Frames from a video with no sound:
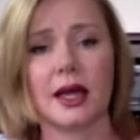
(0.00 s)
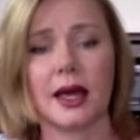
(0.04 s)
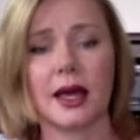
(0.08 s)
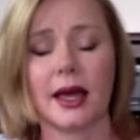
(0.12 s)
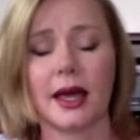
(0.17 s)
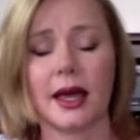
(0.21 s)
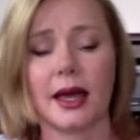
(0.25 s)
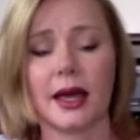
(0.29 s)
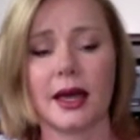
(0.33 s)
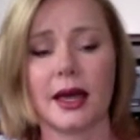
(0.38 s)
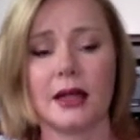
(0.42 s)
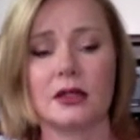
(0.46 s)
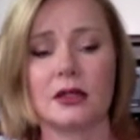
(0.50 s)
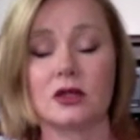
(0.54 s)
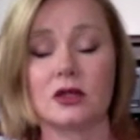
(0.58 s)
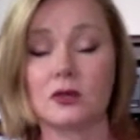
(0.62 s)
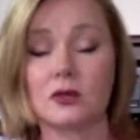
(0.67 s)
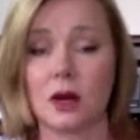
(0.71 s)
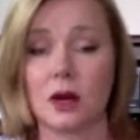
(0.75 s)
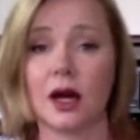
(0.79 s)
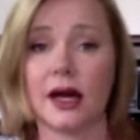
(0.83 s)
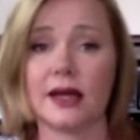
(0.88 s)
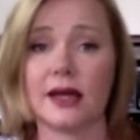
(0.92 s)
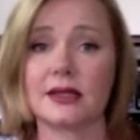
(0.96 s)
and a
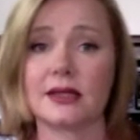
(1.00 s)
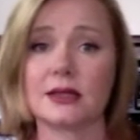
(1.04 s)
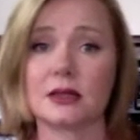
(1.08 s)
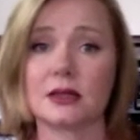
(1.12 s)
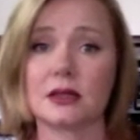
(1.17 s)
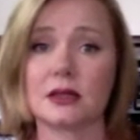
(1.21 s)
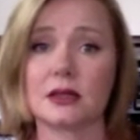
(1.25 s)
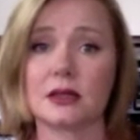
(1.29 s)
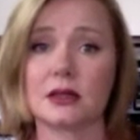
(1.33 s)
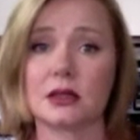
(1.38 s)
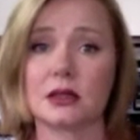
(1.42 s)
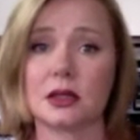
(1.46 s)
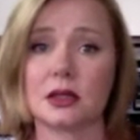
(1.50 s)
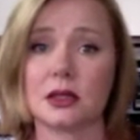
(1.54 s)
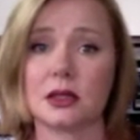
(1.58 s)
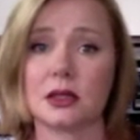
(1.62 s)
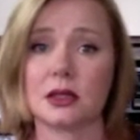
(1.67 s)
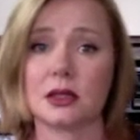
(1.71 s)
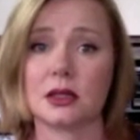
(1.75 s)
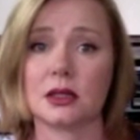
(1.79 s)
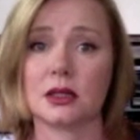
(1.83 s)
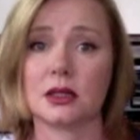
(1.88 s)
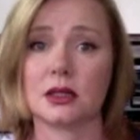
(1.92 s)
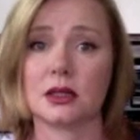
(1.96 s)
riot
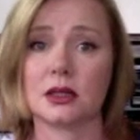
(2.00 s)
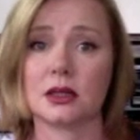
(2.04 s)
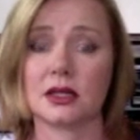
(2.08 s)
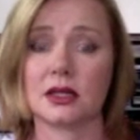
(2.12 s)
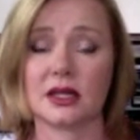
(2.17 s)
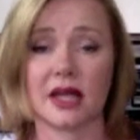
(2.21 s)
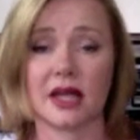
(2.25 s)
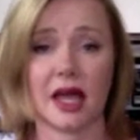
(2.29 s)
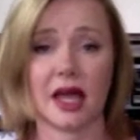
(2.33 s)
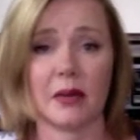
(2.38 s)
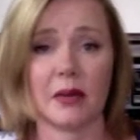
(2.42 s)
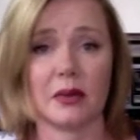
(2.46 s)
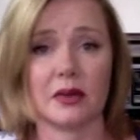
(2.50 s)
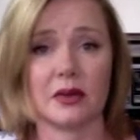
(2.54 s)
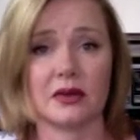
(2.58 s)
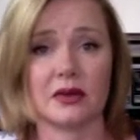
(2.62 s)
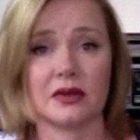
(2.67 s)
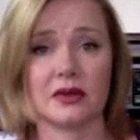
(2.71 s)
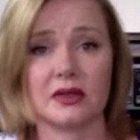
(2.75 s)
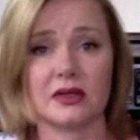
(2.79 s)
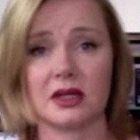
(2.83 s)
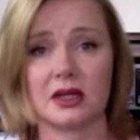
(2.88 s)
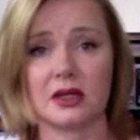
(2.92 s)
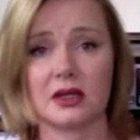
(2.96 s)
that had
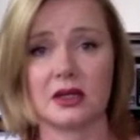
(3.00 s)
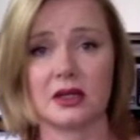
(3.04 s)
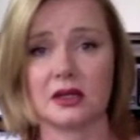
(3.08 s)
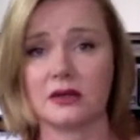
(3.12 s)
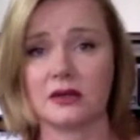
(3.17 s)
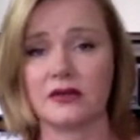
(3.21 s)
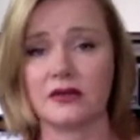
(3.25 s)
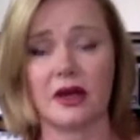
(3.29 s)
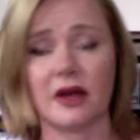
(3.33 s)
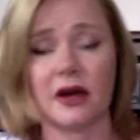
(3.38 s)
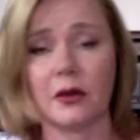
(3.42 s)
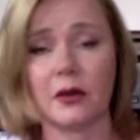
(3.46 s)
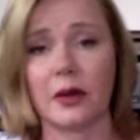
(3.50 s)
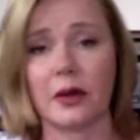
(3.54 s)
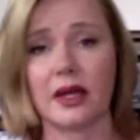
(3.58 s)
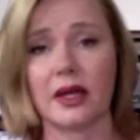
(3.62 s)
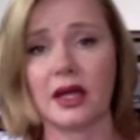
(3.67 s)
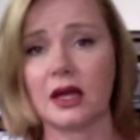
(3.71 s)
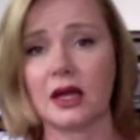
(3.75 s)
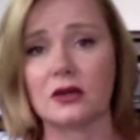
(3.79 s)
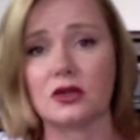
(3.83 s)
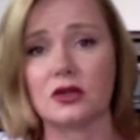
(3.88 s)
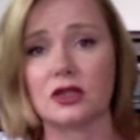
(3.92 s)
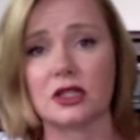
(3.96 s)
happened in a faraway
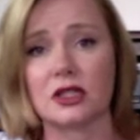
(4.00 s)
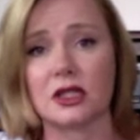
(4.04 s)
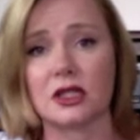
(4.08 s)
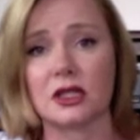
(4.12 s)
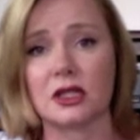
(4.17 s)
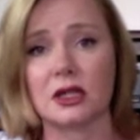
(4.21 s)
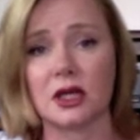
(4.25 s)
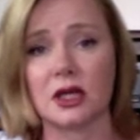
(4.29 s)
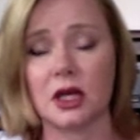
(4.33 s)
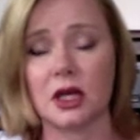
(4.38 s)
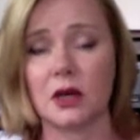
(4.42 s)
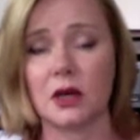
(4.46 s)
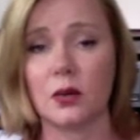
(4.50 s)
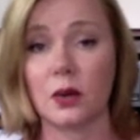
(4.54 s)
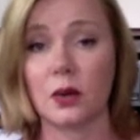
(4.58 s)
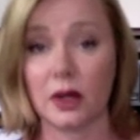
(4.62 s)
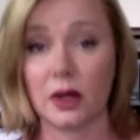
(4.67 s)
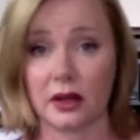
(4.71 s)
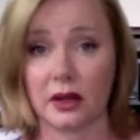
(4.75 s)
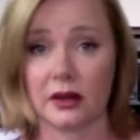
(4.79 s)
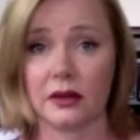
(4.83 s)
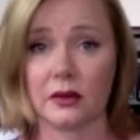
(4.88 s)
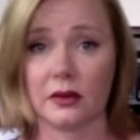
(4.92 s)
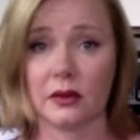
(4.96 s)
country
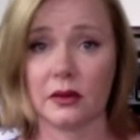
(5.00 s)
where